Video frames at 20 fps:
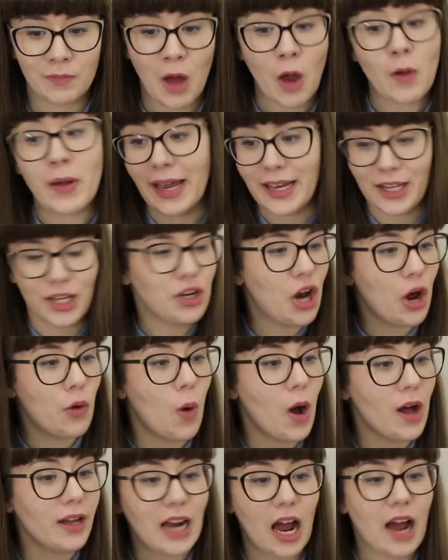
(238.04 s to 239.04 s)
Okay, you know
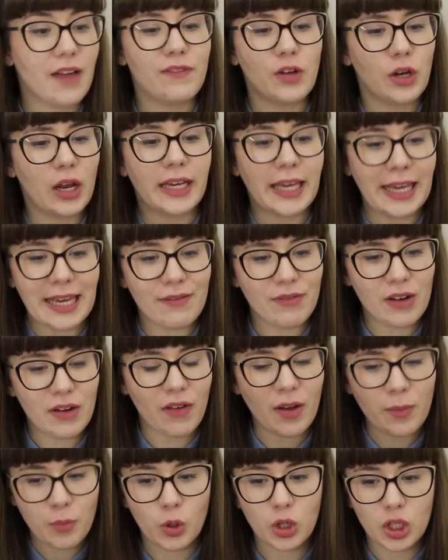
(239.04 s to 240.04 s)
what? I feel like even
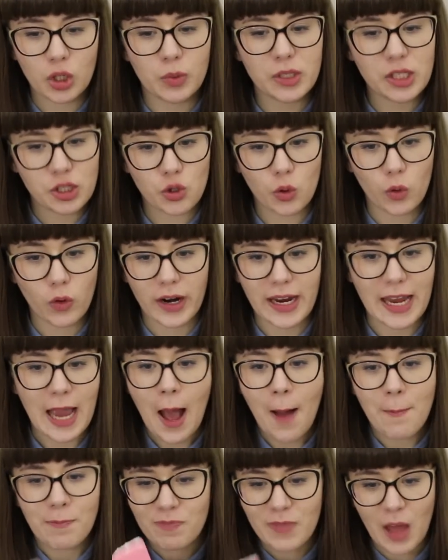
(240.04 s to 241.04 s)
if I bought you a story
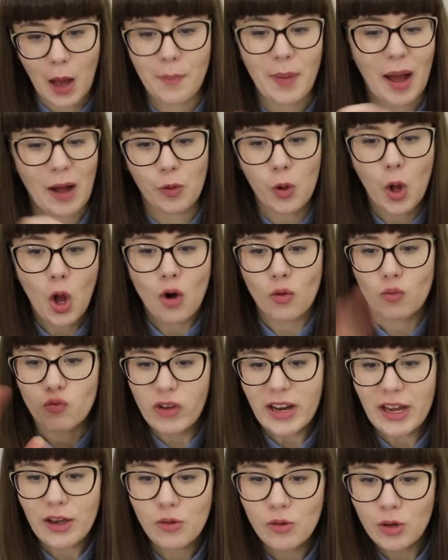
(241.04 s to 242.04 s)
about
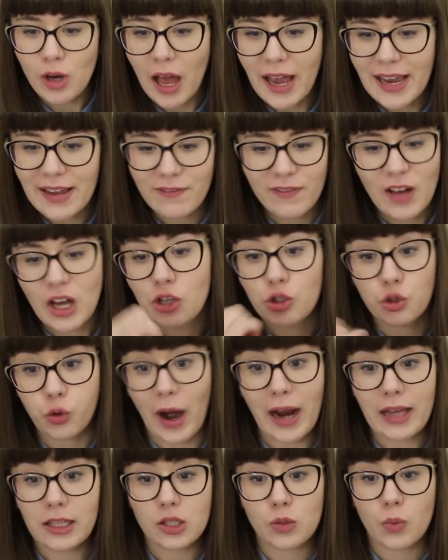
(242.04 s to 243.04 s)
real life
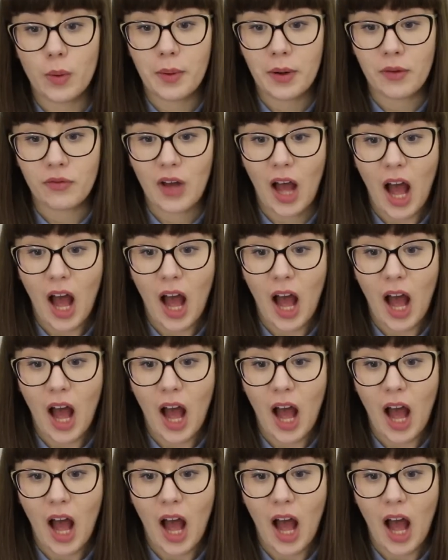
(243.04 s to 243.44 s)
trans women of